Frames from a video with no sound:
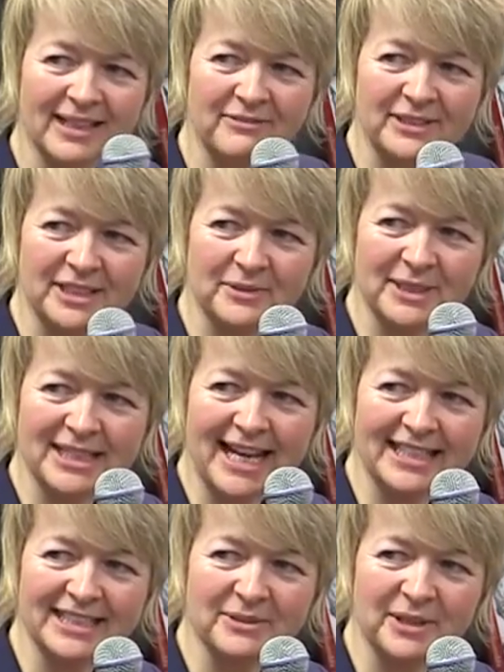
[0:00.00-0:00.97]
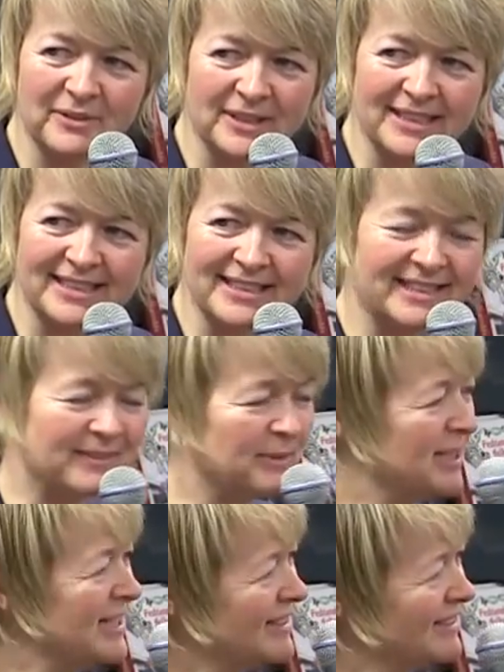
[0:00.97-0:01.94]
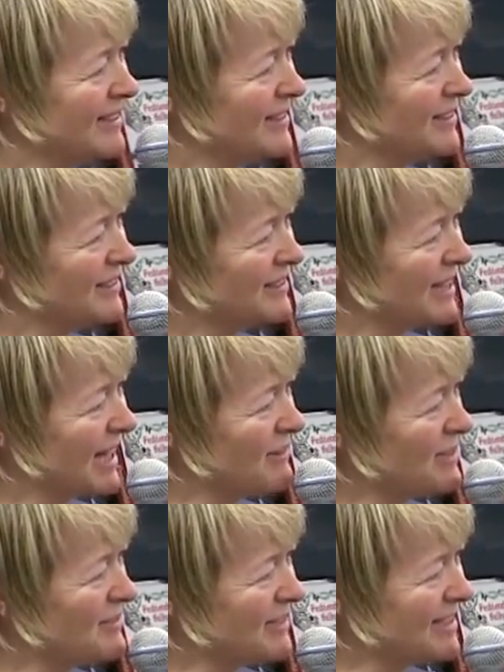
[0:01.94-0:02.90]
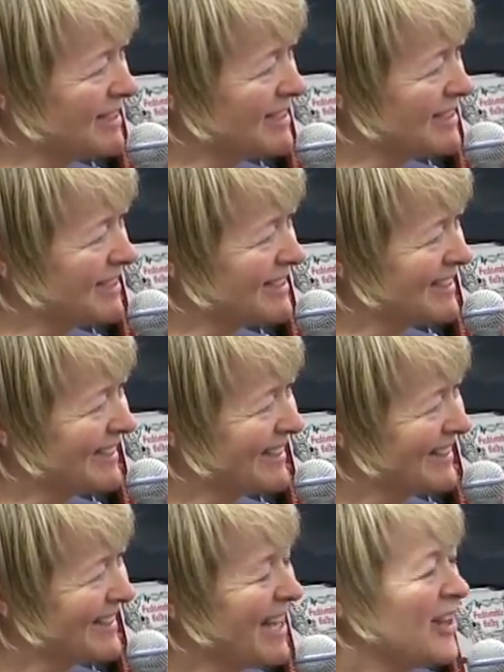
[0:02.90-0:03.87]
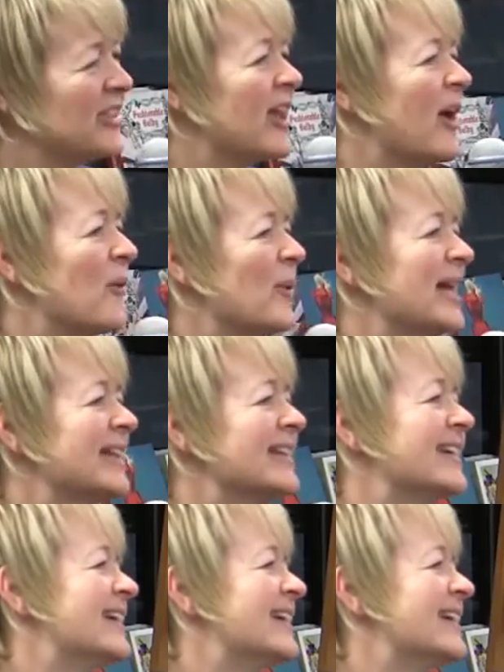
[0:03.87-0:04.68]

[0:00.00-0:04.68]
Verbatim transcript: I feel too attached of it with it uh, to get rid of it no, just It. No, well.